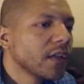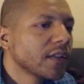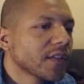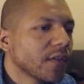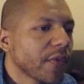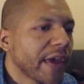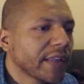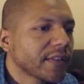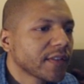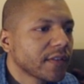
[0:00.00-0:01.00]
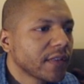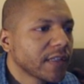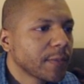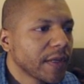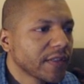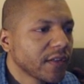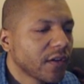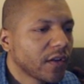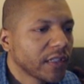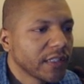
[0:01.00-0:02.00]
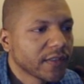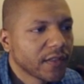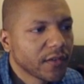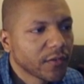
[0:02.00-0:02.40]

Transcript: So that's that's basically all it needs to do.